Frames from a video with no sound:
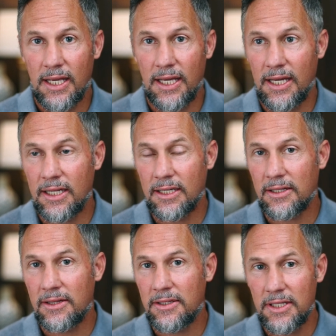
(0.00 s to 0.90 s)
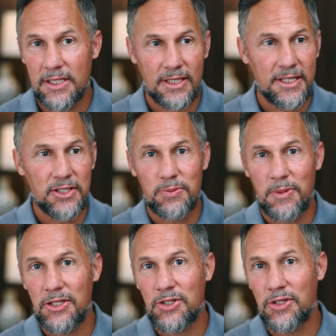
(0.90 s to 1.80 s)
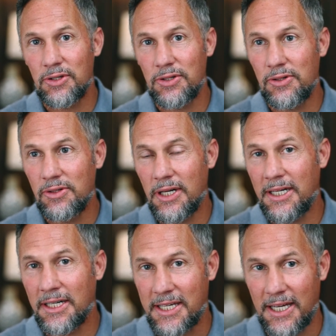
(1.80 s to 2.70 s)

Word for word: And this leads me to uh,